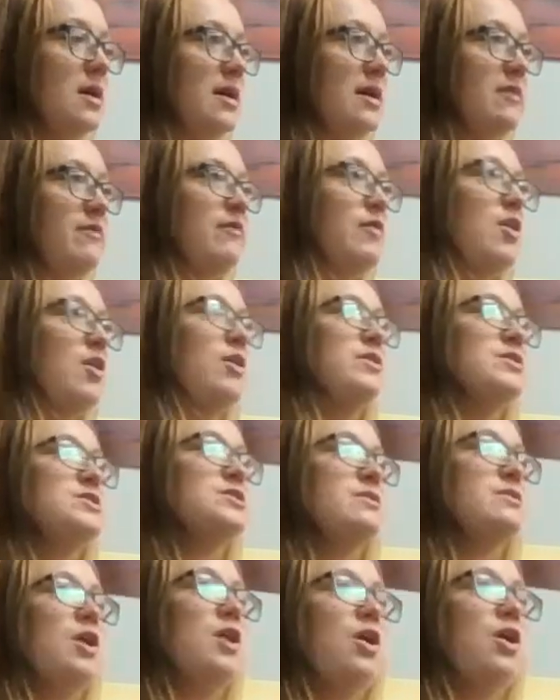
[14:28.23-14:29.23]
I fall
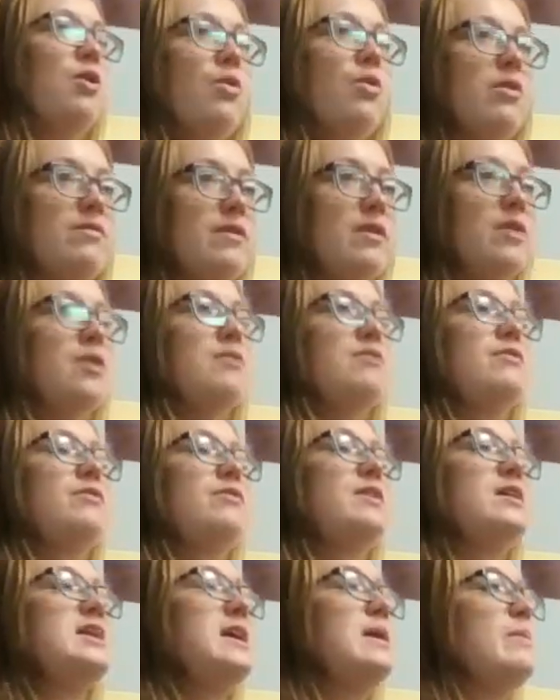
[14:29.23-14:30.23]
into a hole of
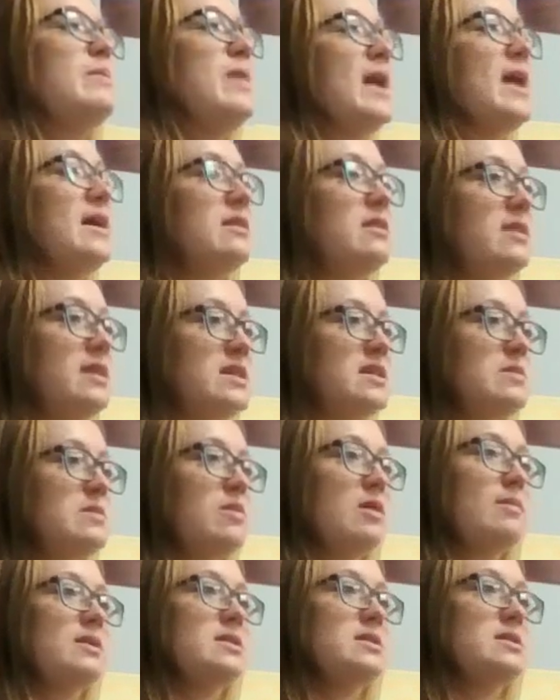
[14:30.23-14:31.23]
thinking bad things
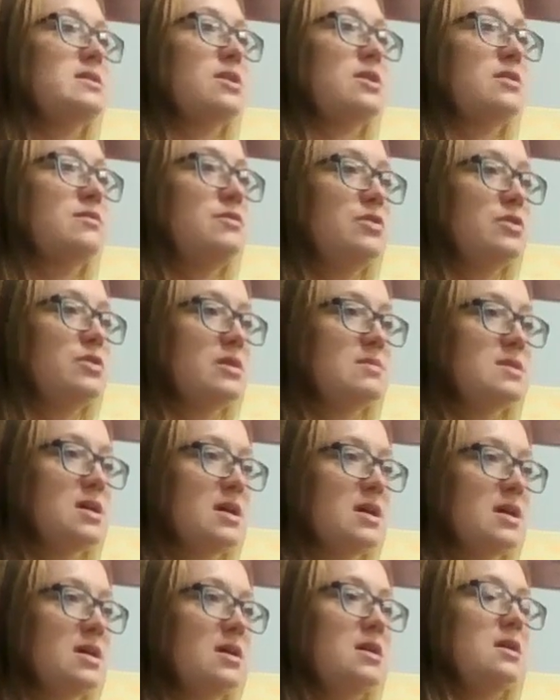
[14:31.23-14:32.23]
about myself. You know what I'm
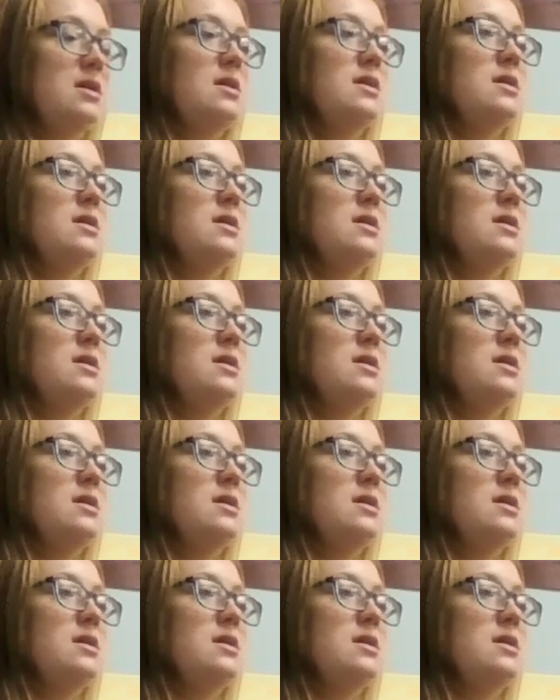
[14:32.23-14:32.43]
saying?